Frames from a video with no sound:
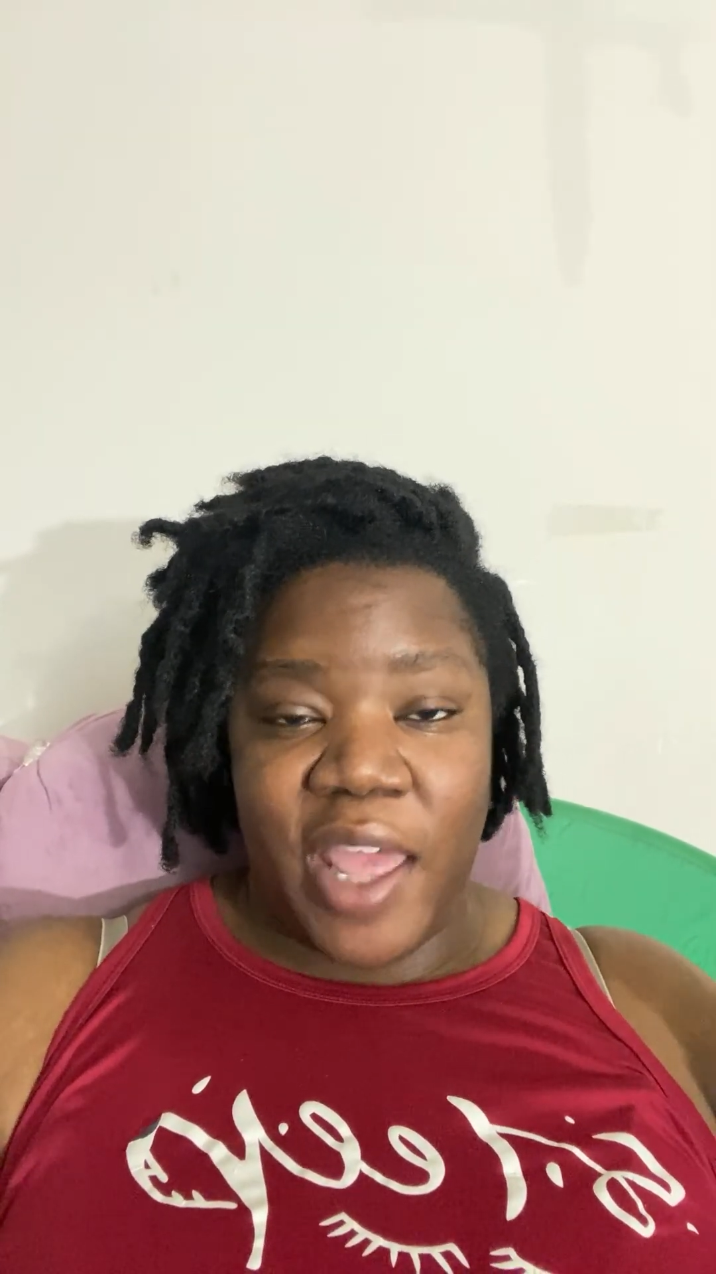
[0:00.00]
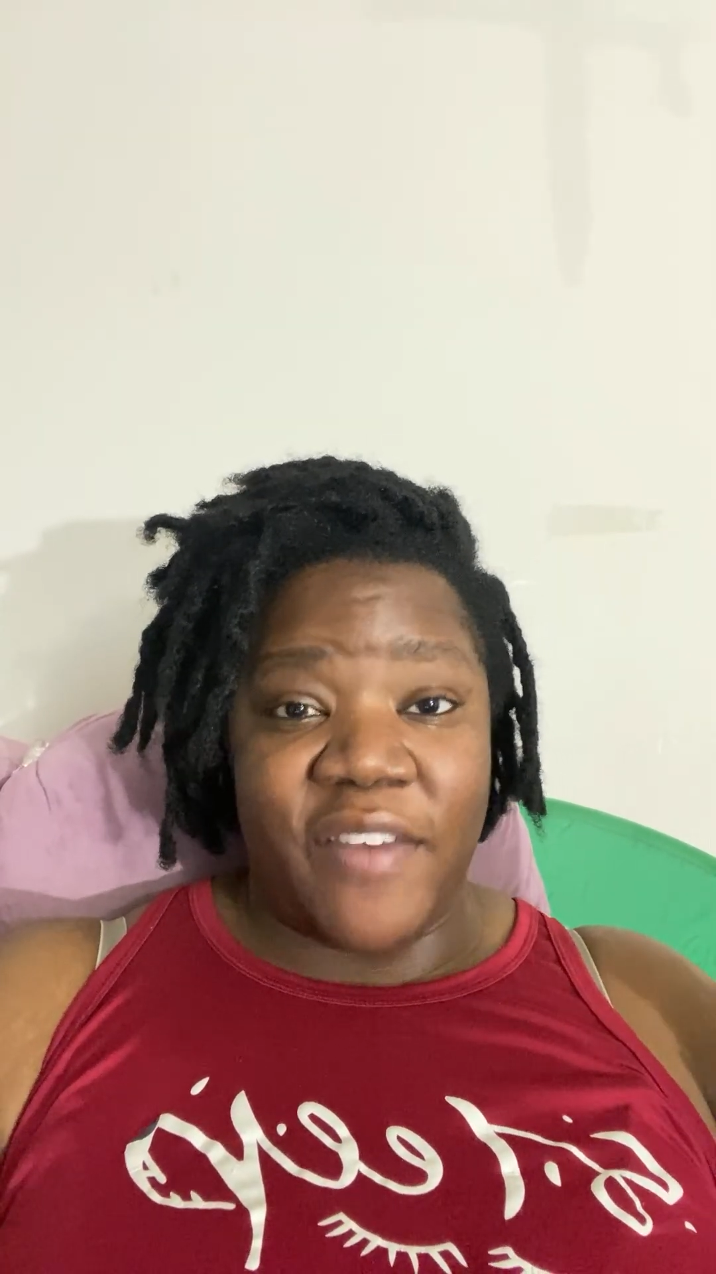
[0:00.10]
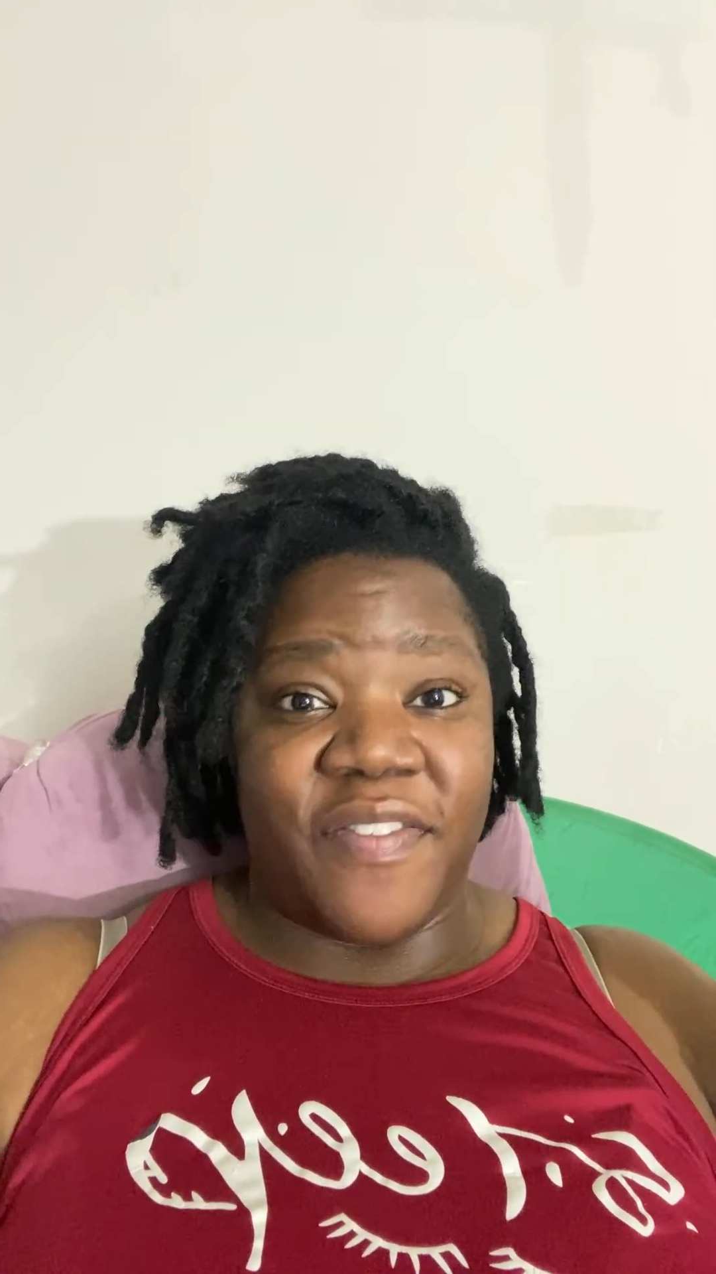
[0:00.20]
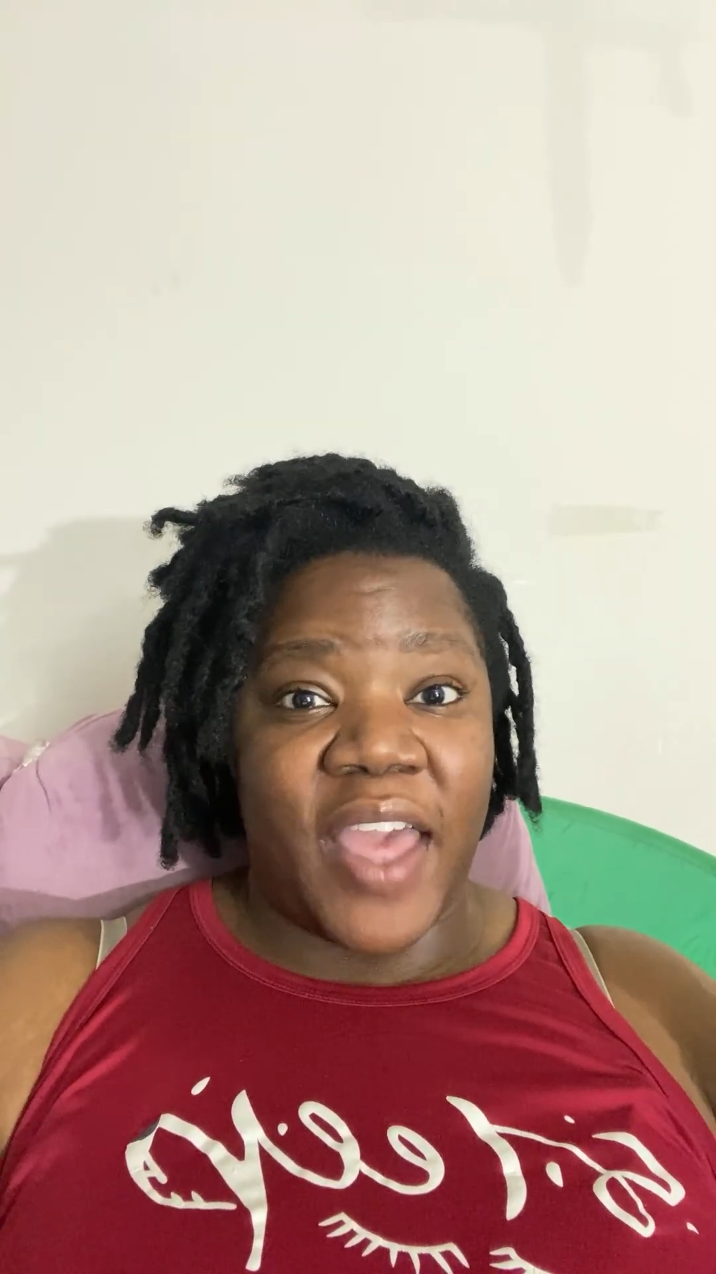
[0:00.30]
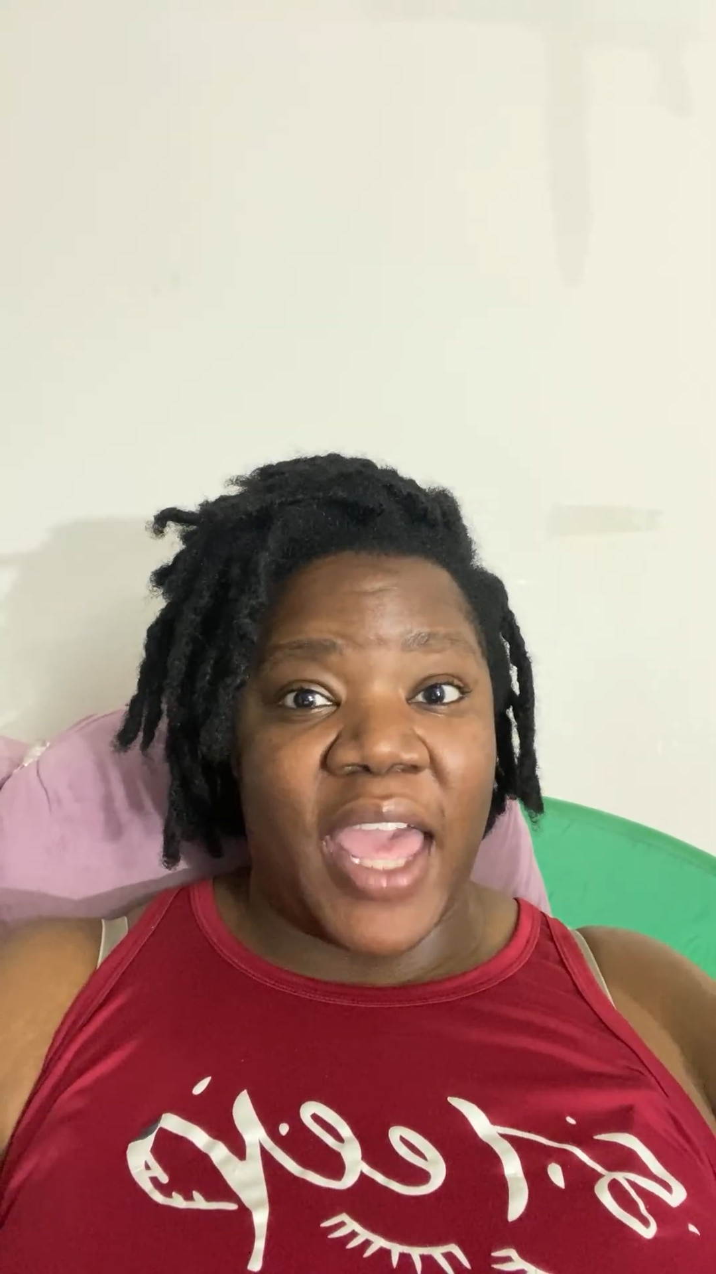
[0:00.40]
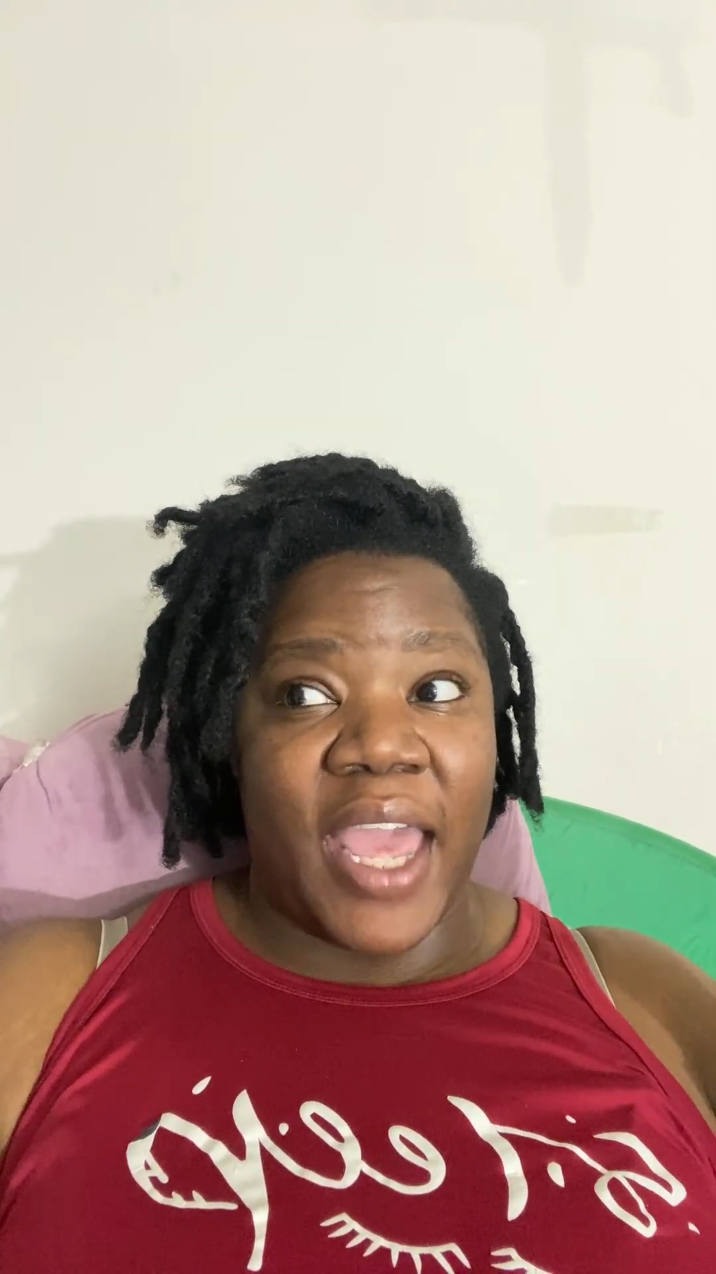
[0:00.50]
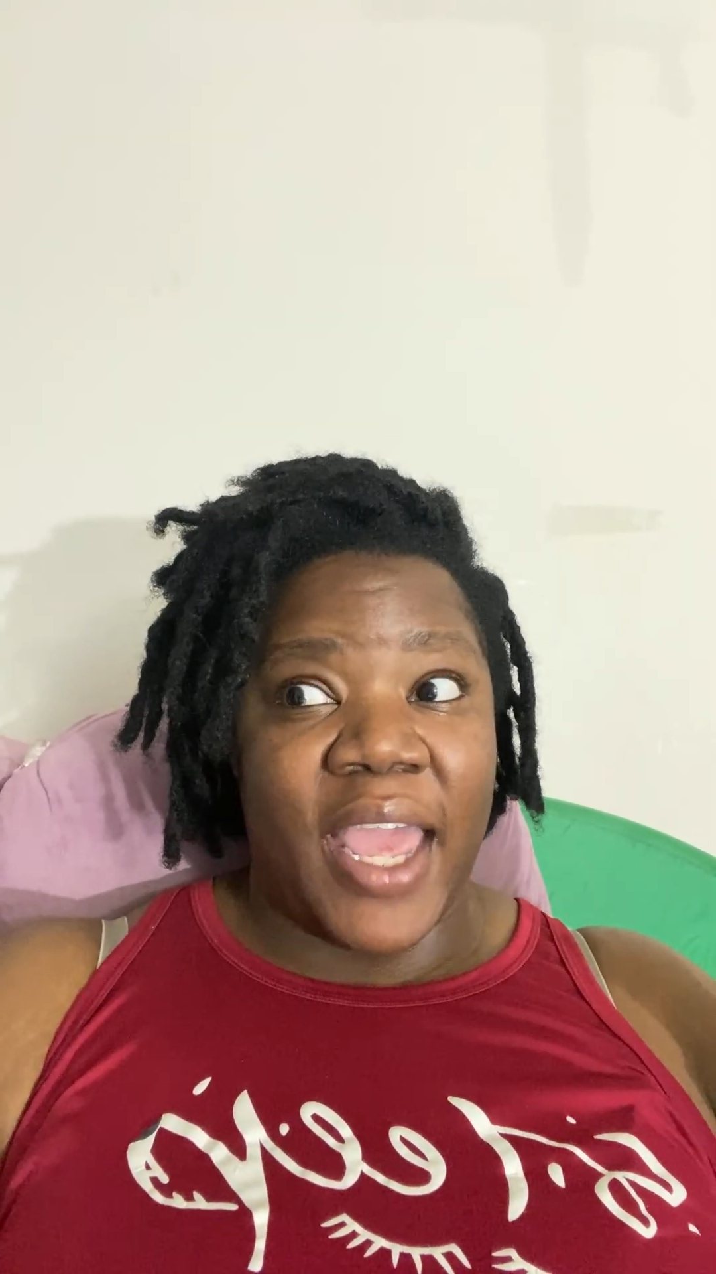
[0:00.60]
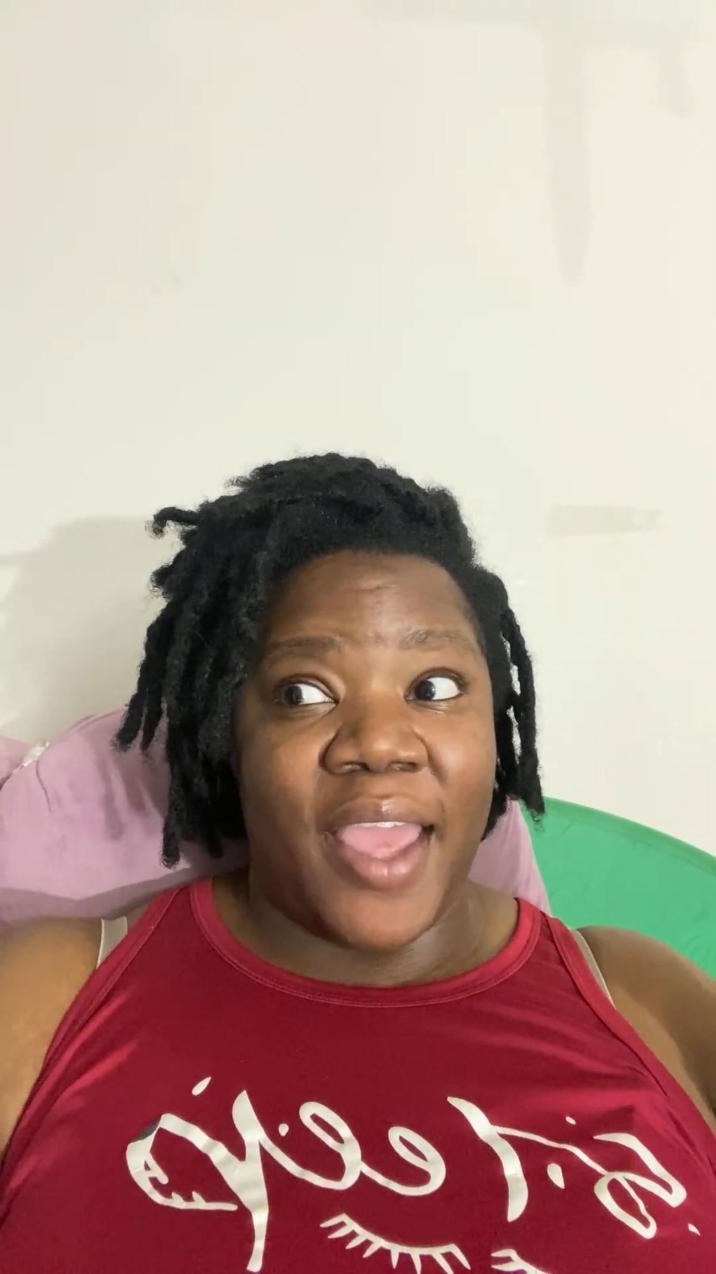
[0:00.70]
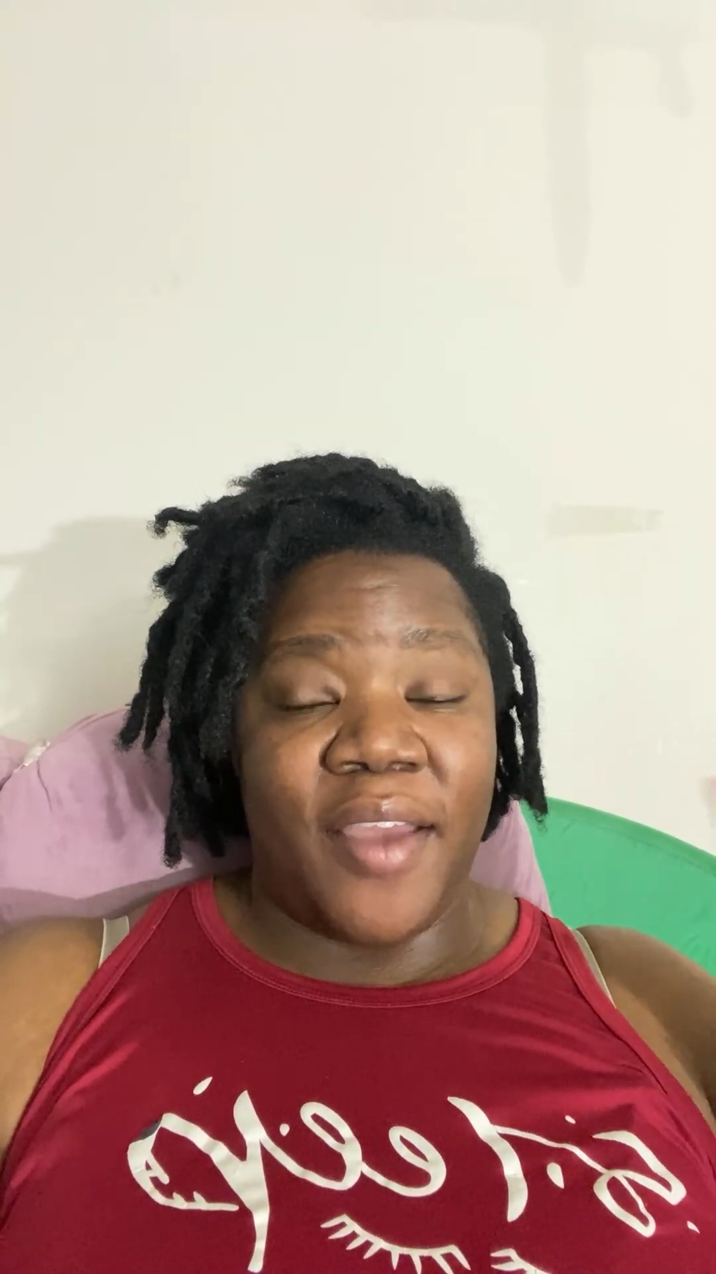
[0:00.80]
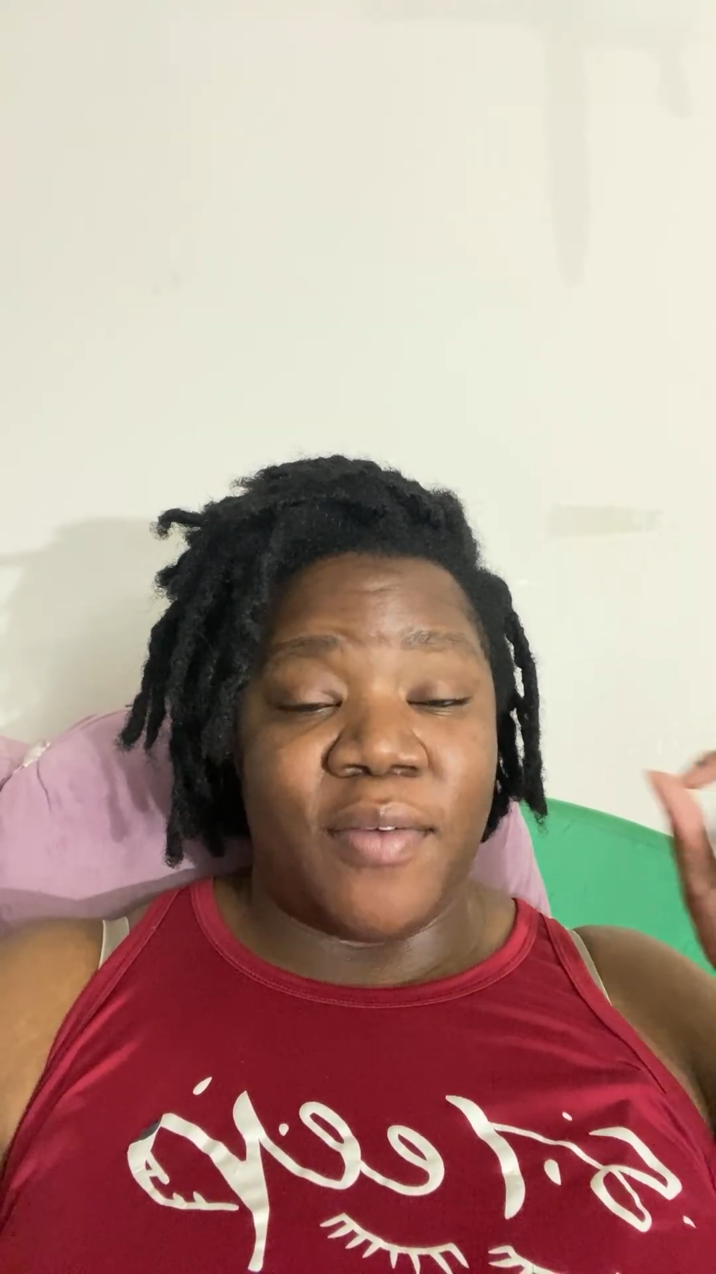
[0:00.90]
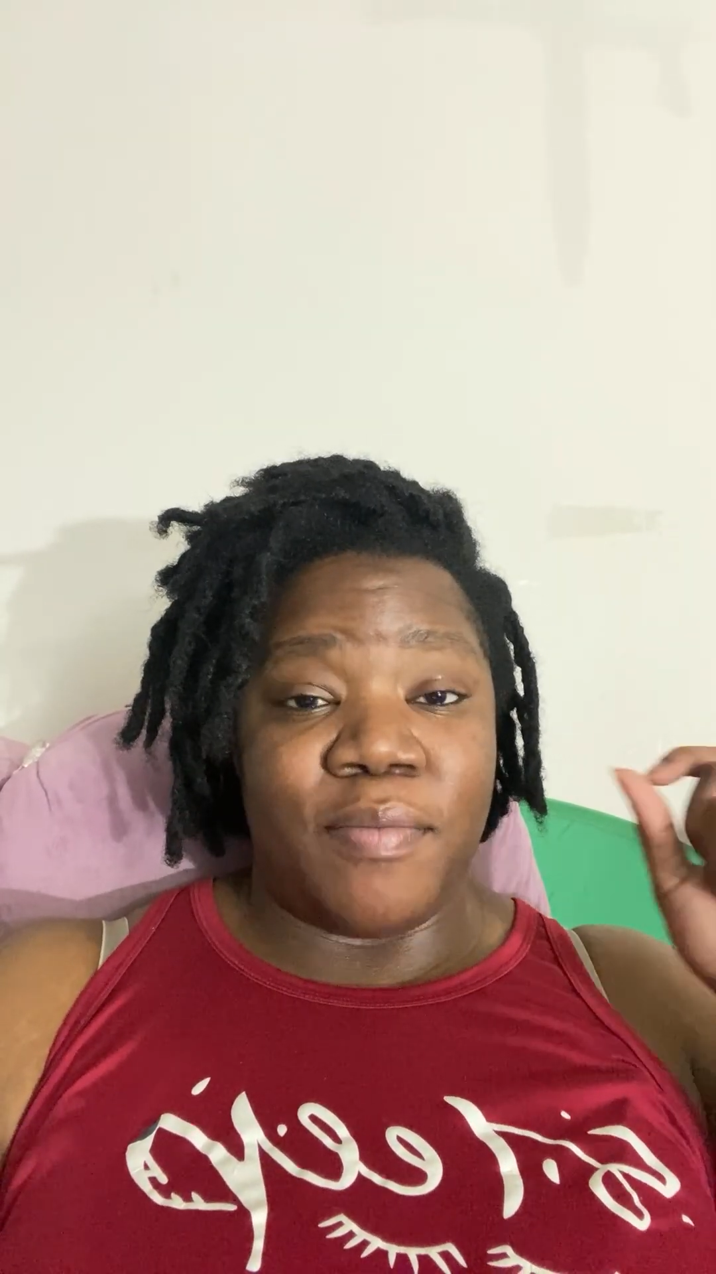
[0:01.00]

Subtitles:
If a